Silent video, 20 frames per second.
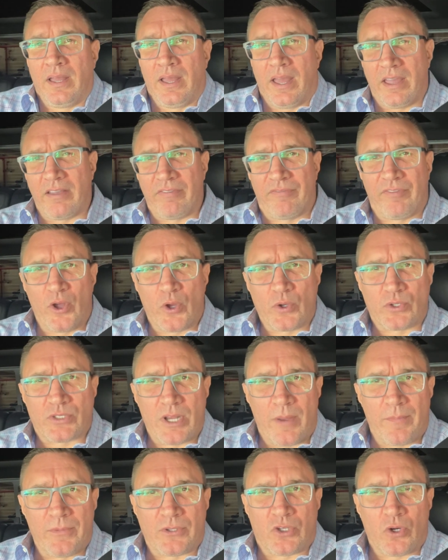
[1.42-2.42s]
Hey folks,
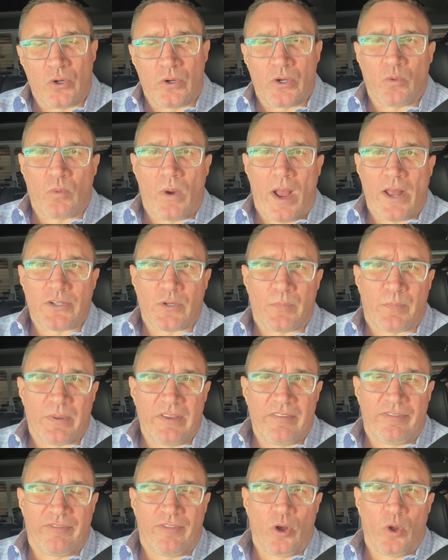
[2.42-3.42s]
I'm attorney Roger
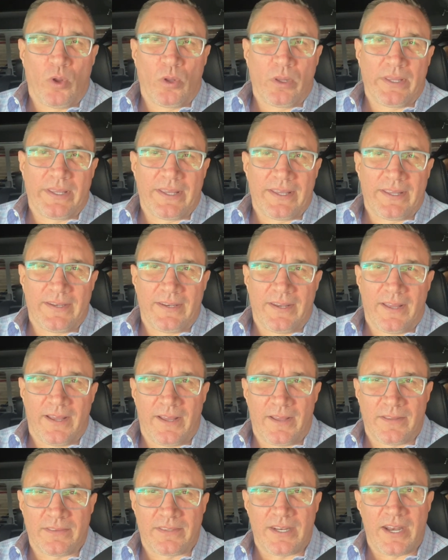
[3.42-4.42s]
P. Foley, and
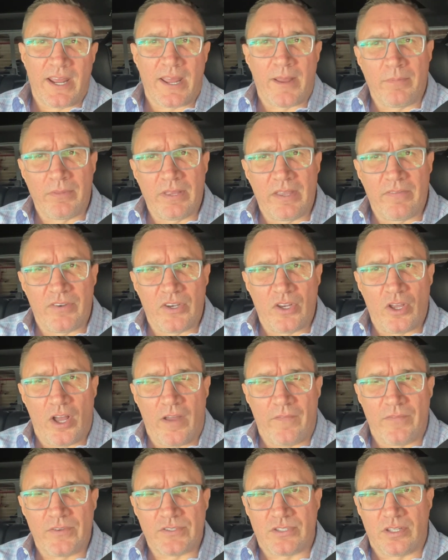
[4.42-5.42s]
uh, today I'm leaving the
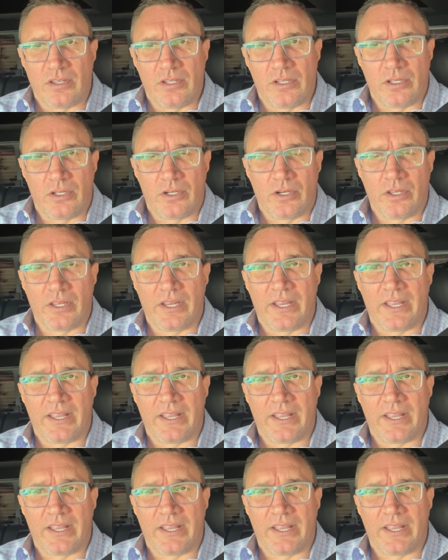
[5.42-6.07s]
office a little early.